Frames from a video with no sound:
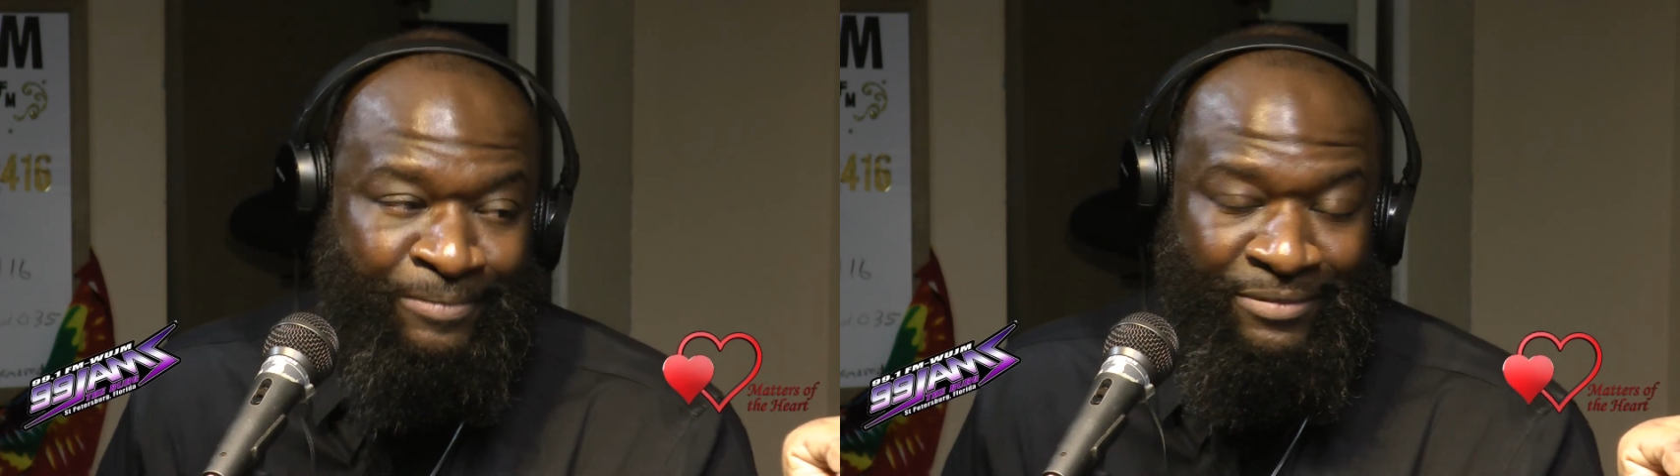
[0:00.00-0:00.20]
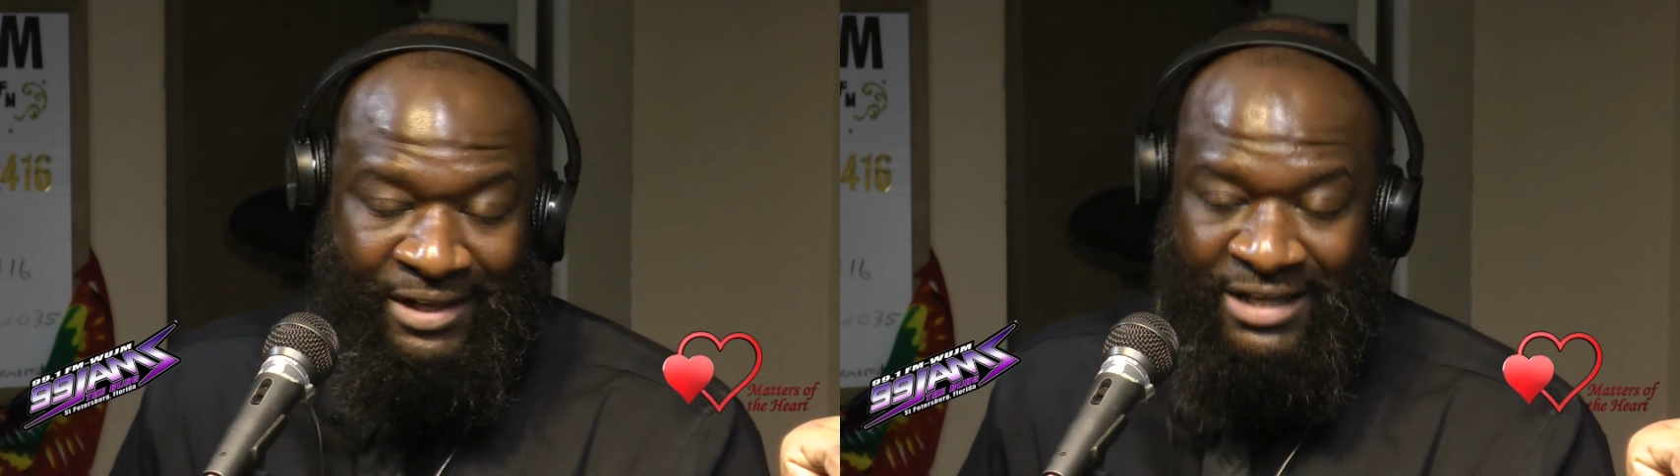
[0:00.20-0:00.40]

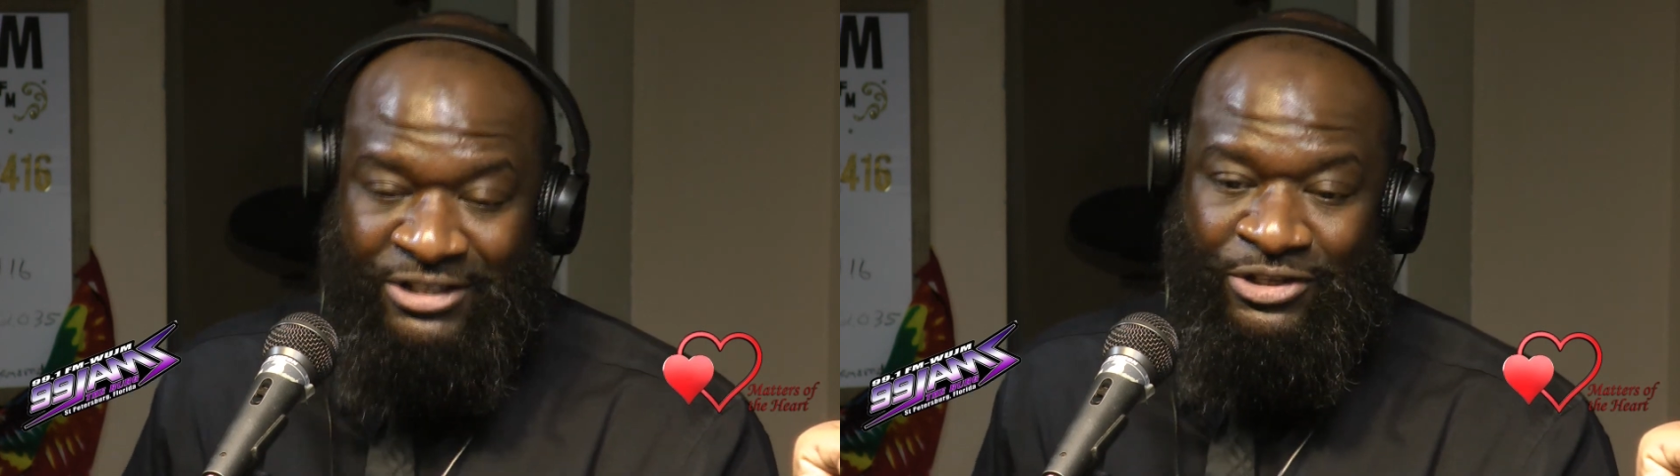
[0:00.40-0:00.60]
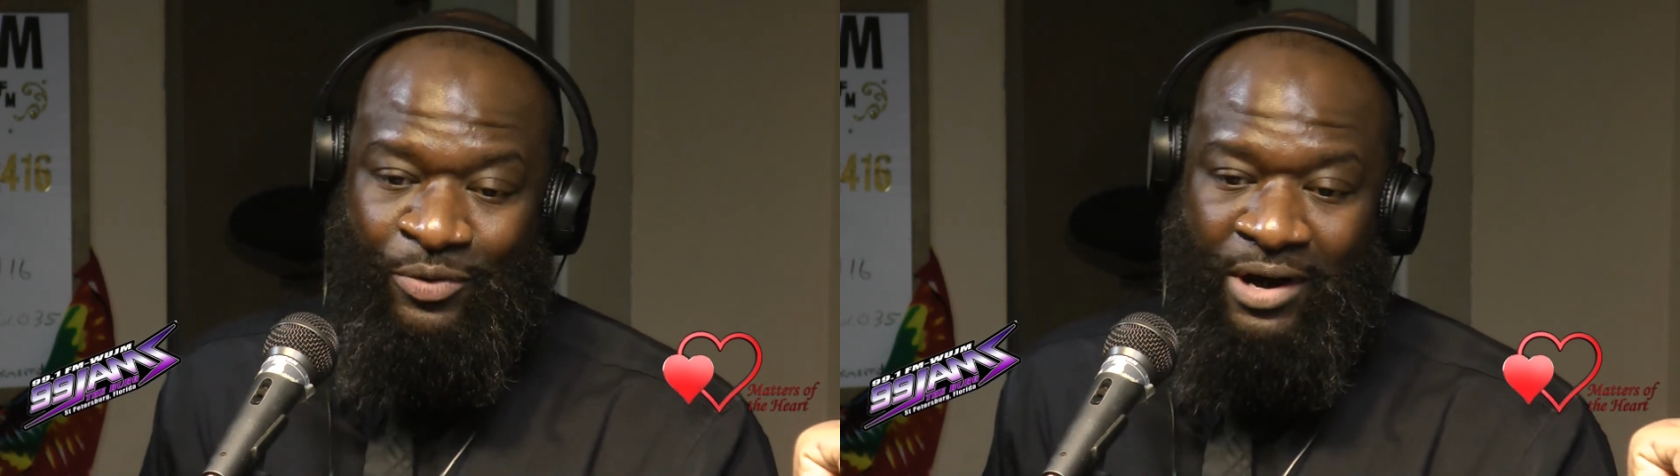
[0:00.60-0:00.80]
And
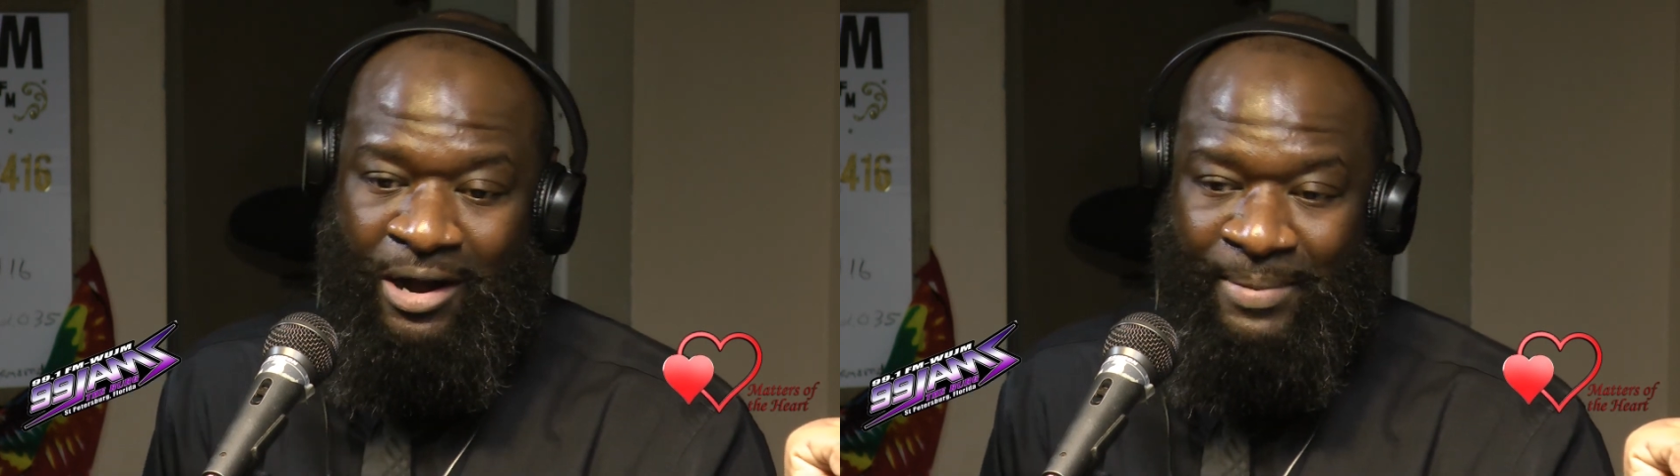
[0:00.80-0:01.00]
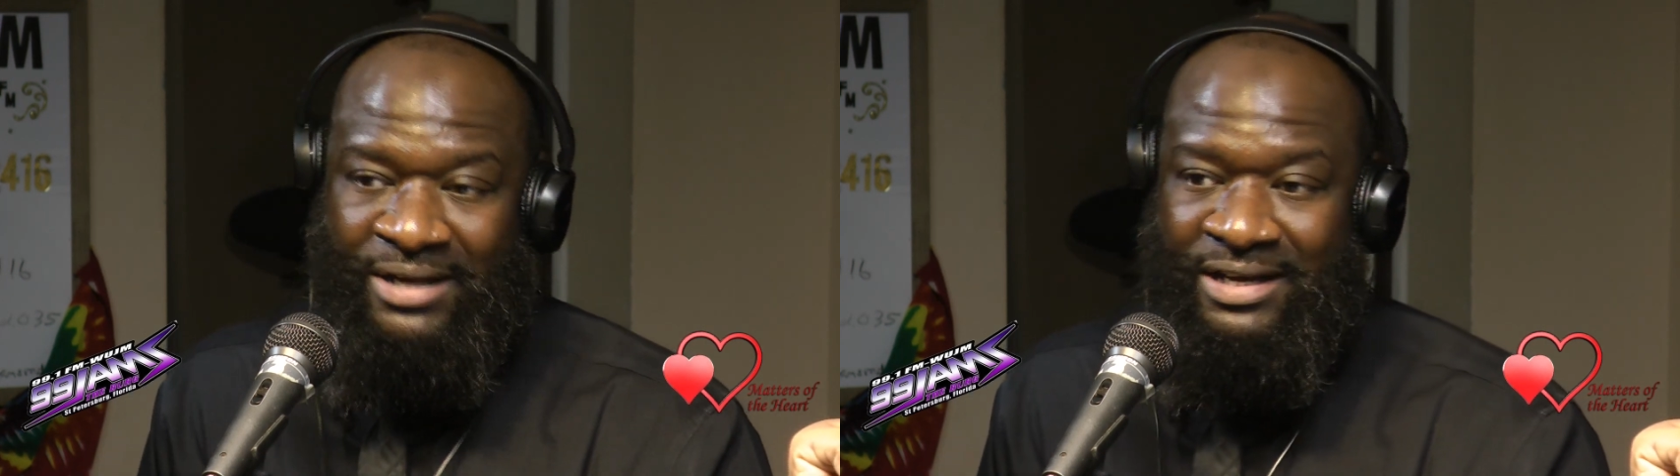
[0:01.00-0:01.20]
so
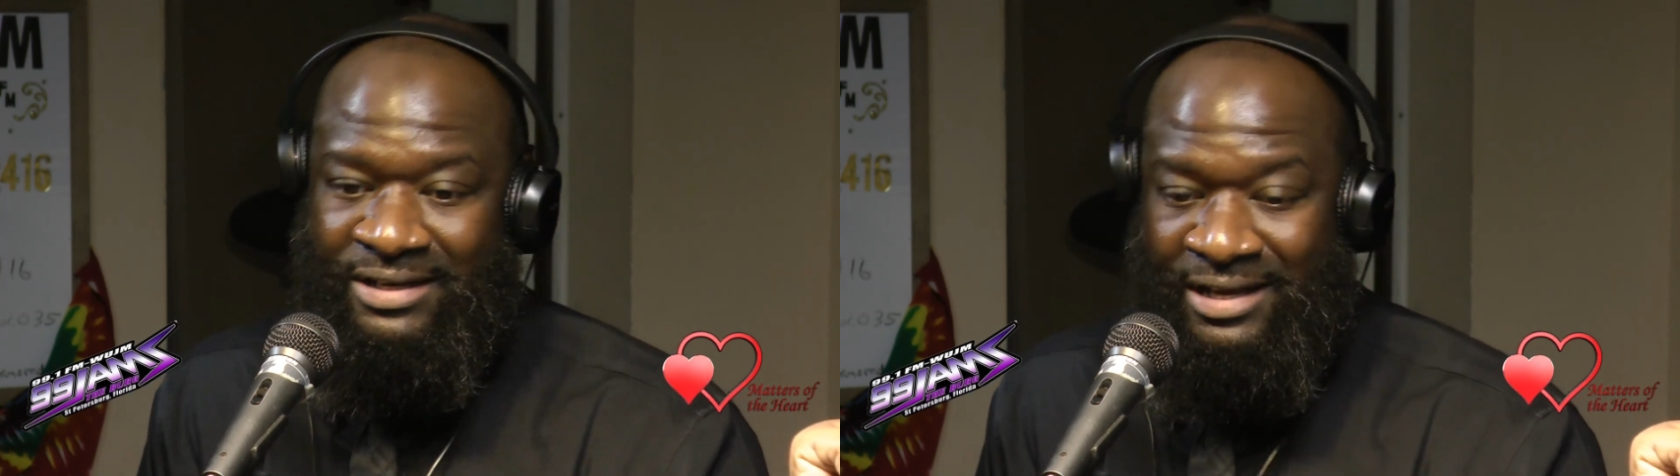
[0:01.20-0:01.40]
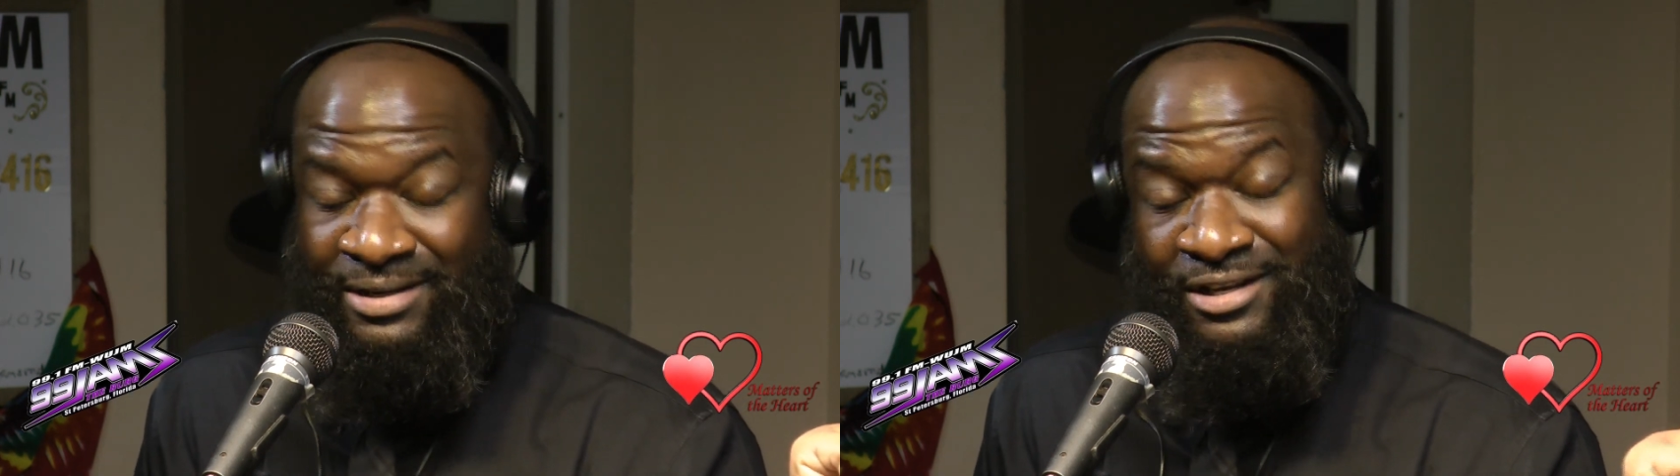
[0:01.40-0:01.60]

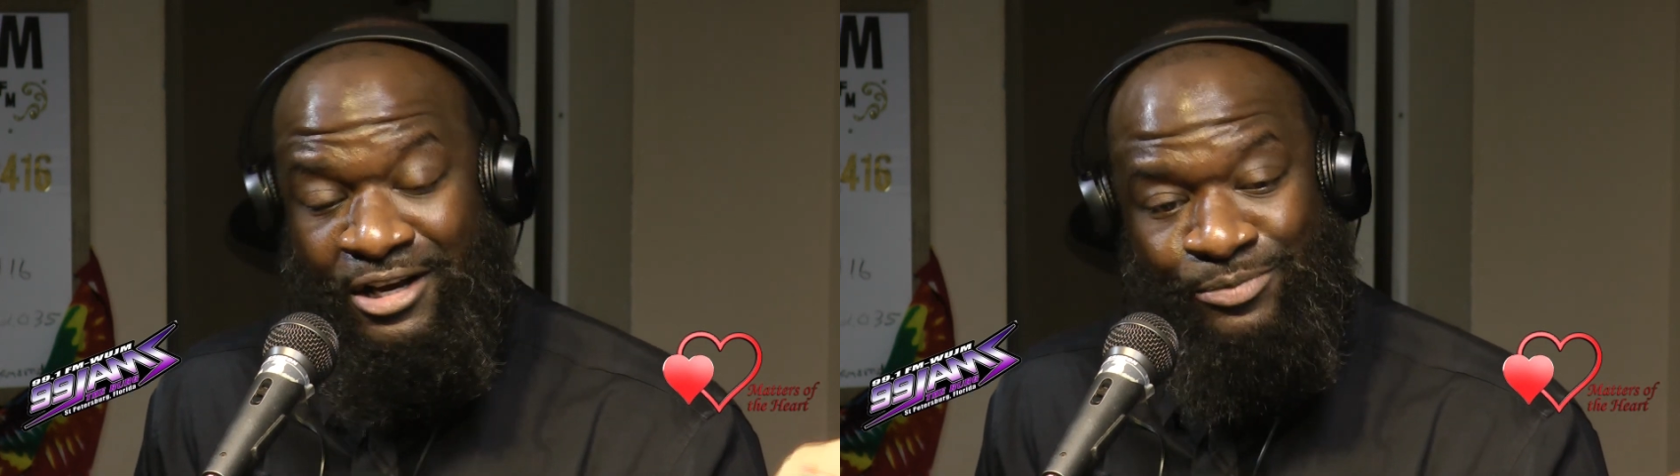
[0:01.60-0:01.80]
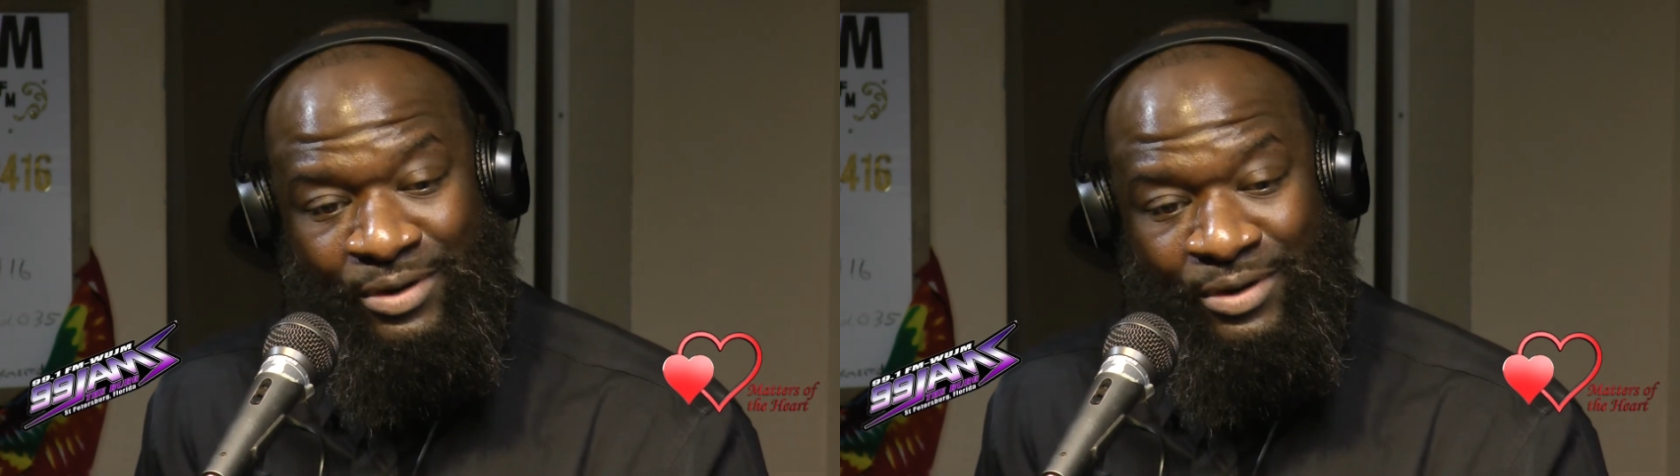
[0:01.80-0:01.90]
it does